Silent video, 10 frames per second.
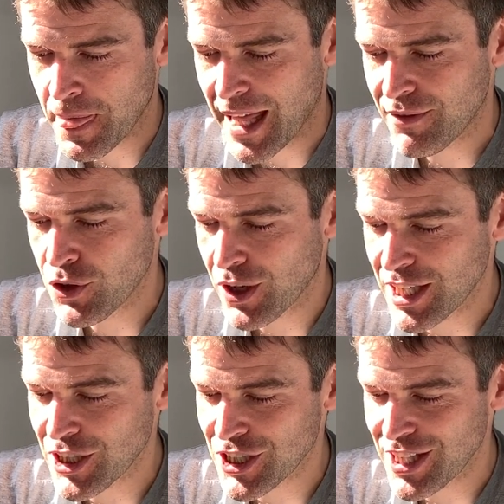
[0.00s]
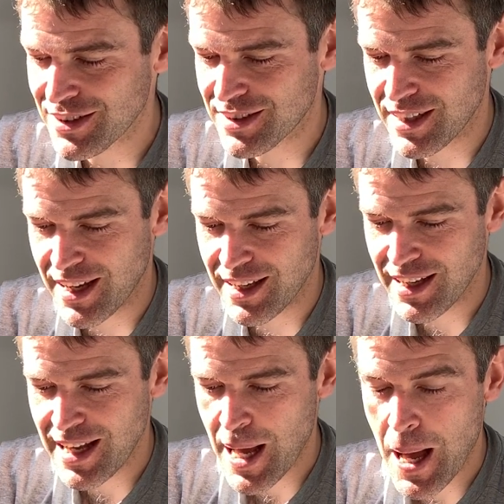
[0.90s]
"Have you got any shirts today?"
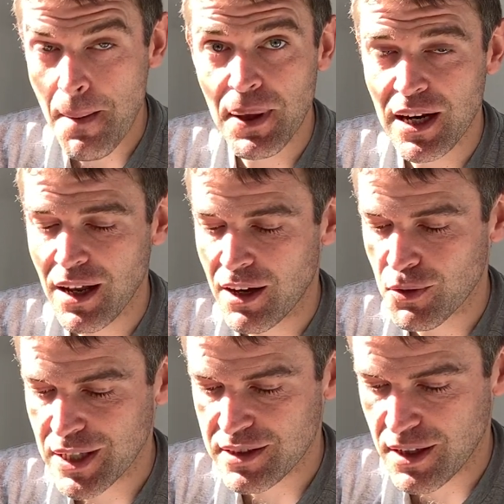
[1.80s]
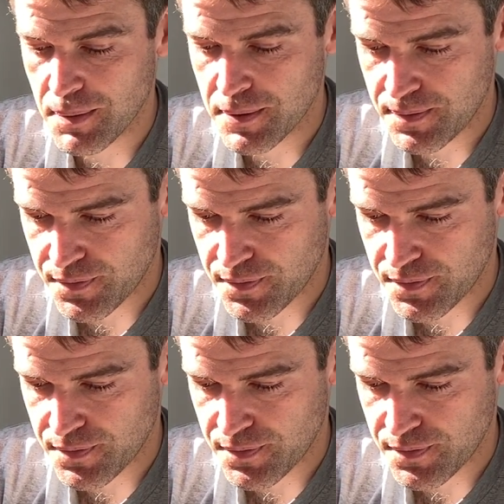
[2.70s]
A big laugh went up.